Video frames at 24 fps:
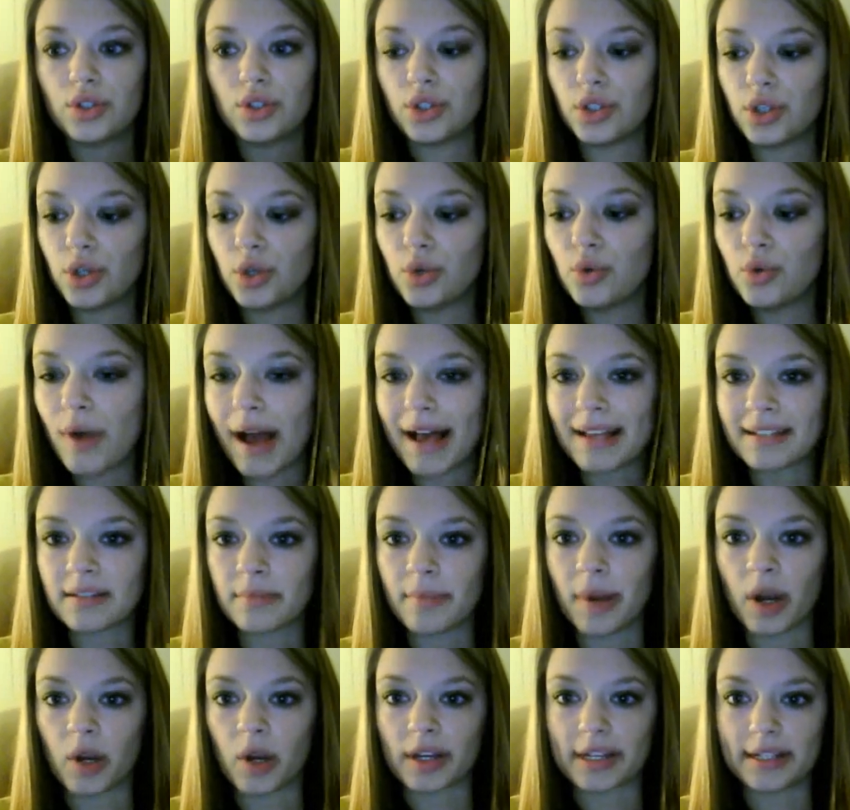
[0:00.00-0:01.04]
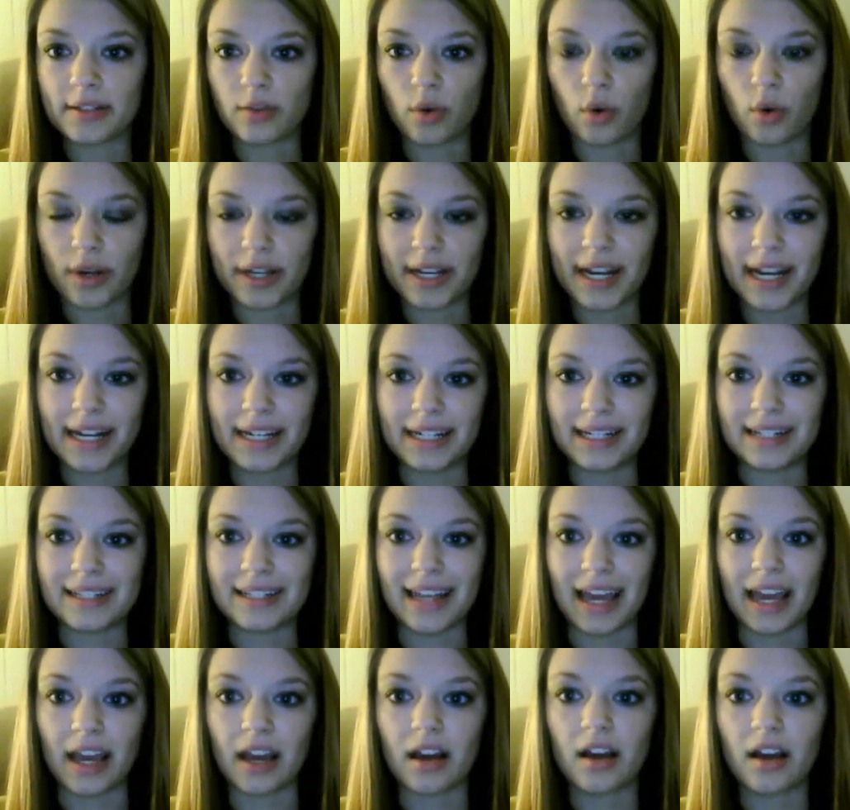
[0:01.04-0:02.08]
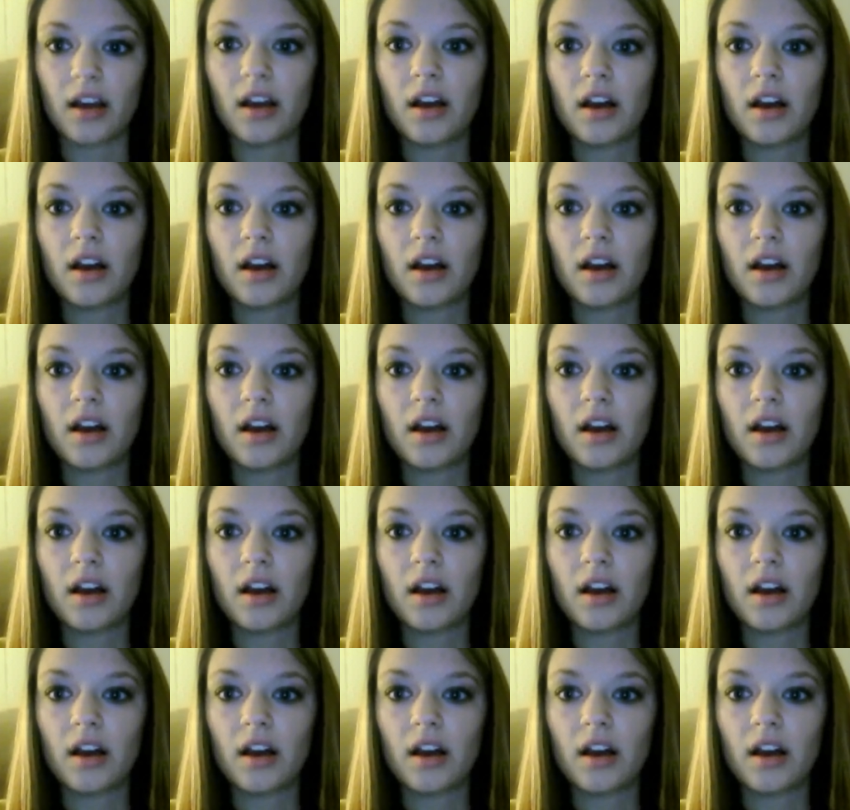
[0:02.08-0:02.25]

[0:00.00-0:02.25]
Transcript: you as Americans or Canadians say